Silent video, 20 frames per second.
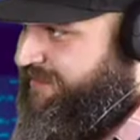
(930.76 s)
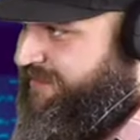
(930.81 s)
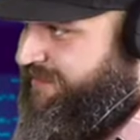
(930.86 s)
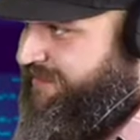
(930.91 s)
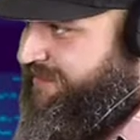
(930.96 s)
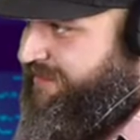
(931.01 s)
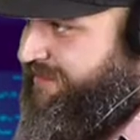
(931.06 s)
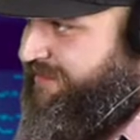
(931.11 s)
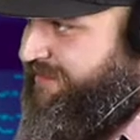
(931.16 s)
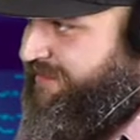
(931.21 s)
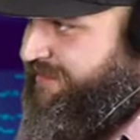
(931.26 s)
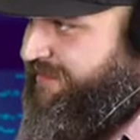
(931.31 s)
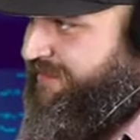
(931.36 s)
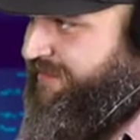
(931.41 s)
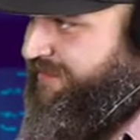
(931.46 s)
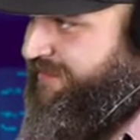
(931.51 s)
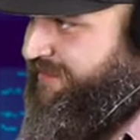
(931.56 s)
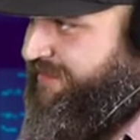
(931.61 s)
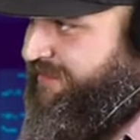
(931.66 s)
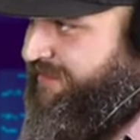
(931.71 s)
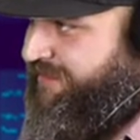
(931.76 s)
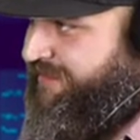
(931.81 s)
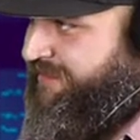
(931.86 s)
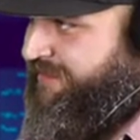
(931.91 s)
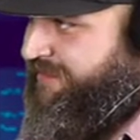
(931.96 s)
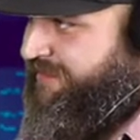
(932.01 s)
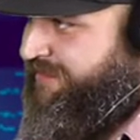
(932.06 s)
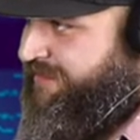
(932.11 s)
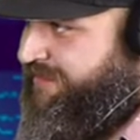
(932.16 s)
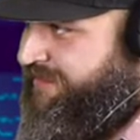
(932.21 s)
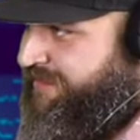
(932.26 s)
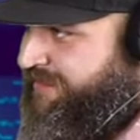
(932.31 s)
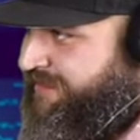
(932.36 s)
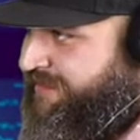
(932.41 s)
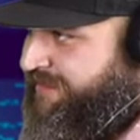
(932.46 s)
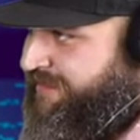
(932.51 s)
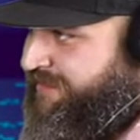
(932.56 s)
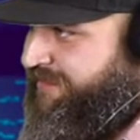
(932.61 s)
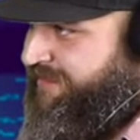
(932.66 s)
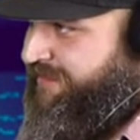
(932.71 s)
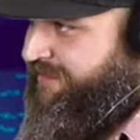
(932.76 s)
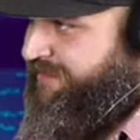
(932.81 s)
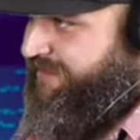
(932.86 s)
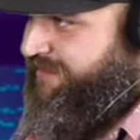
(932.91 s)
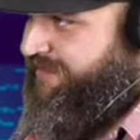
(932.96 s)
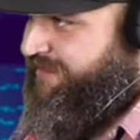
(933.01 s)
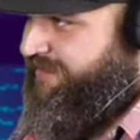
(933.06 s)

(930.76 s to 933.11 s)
This person isn't speaking.